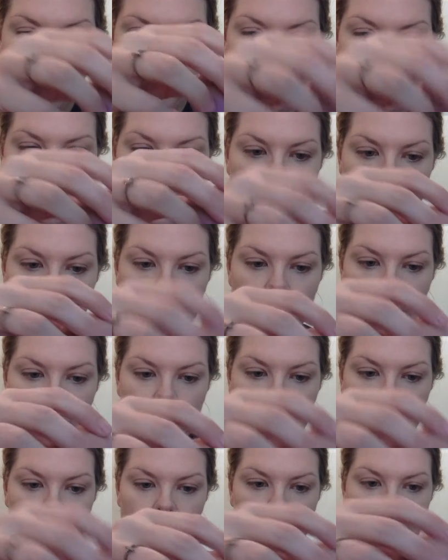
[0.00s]
put it in
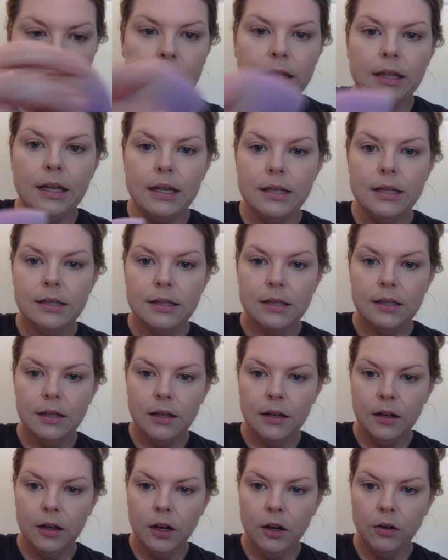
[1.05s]
here like this,
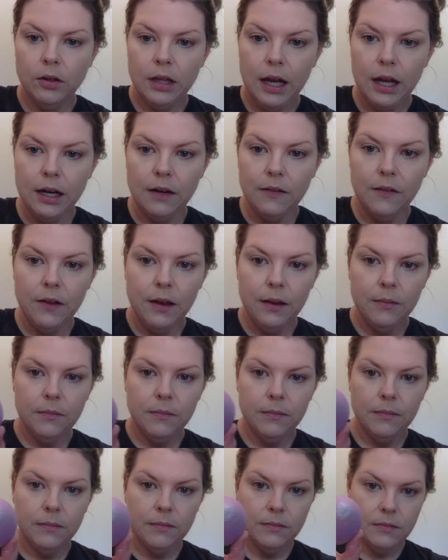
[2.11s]
coat the end of it.
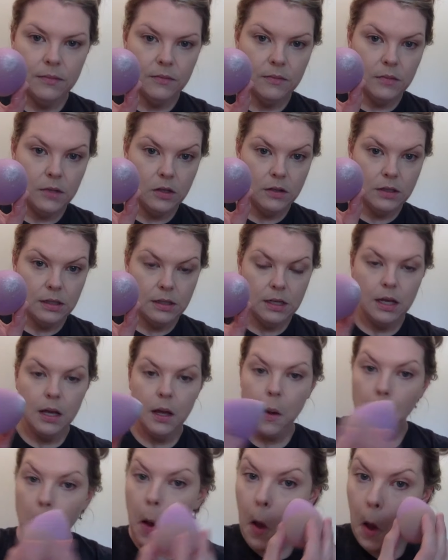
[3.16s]
Let's
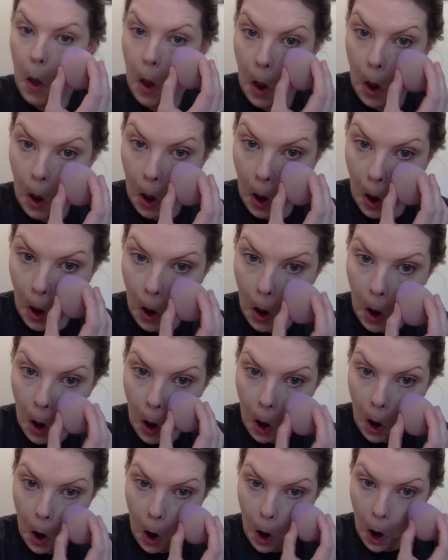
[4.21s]
see.
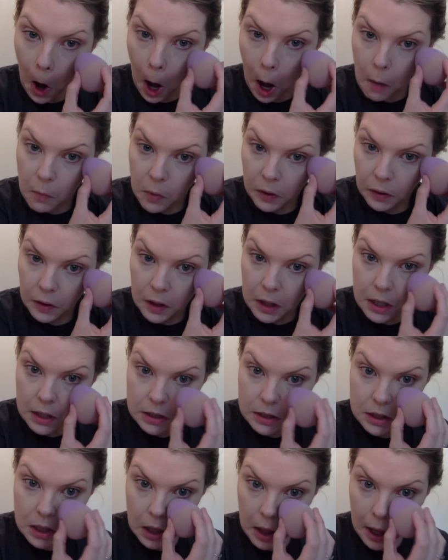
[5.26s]
I'm really
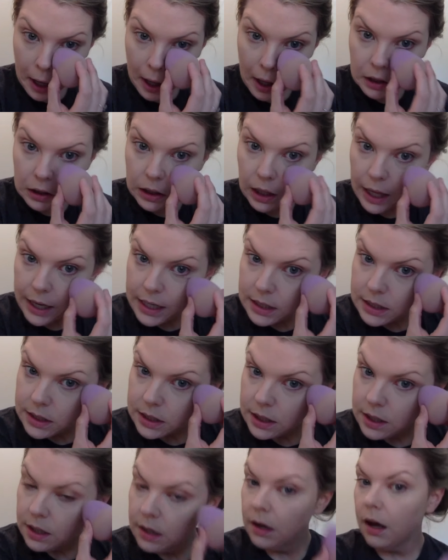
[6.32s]
into like a
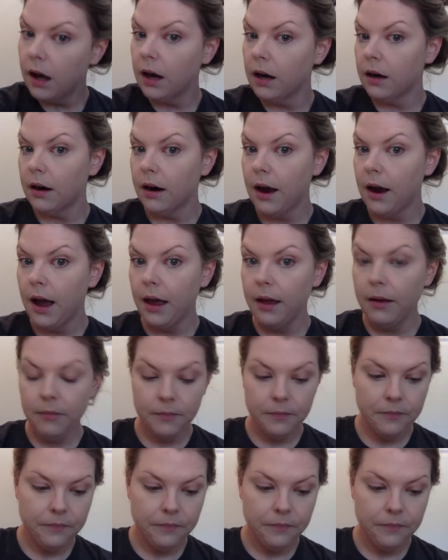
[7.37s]
light under eye.